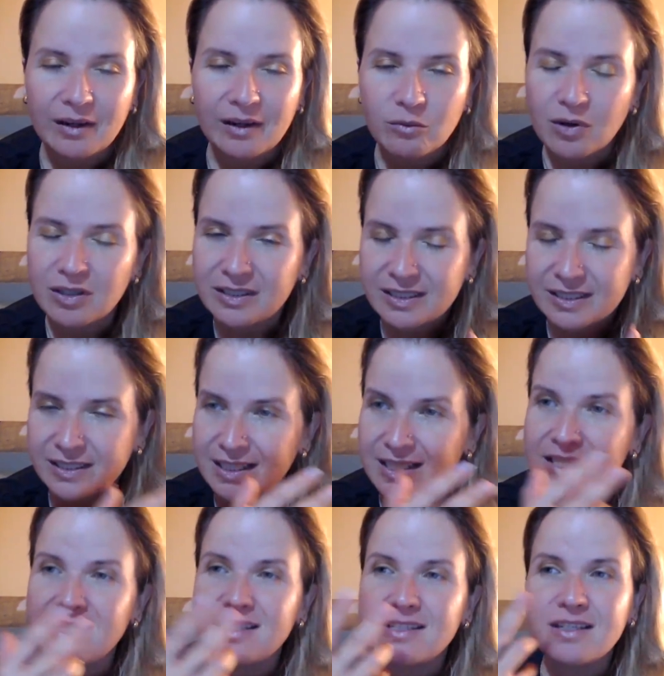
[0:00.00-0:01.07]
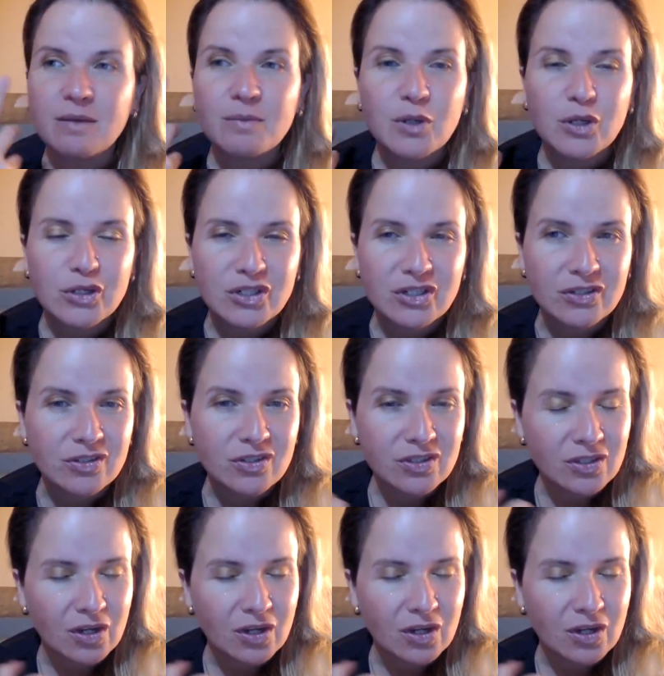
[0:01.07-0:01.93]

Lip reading: And once these emotions